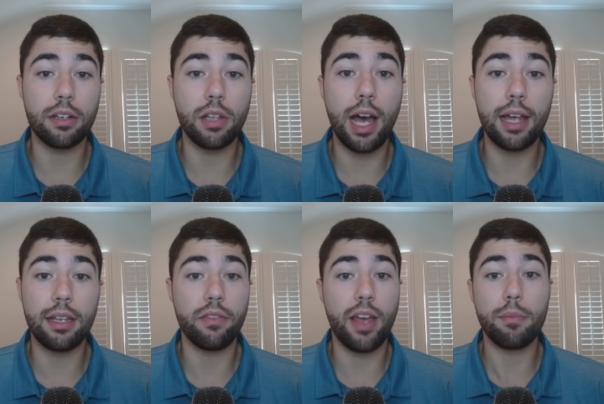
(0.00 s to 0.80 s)
allot
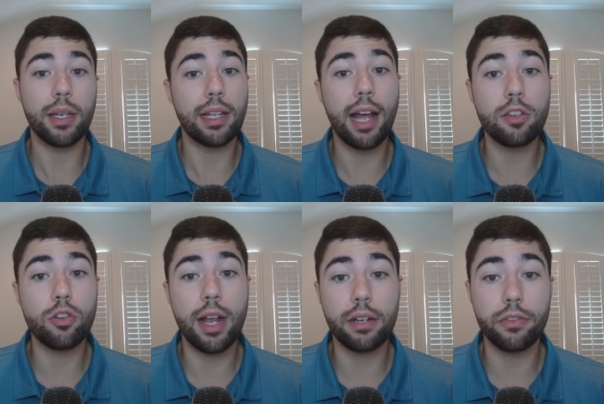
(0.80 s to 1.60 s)
in a vet min
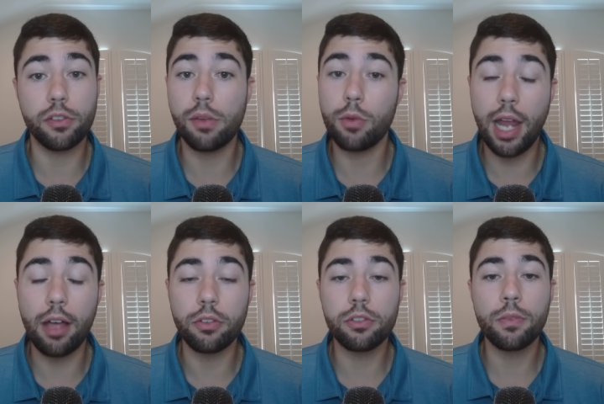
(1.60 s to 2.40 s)
contract for someone
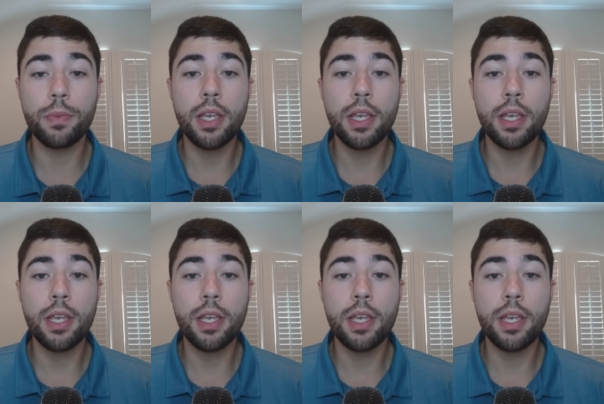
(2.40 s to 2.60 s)
else.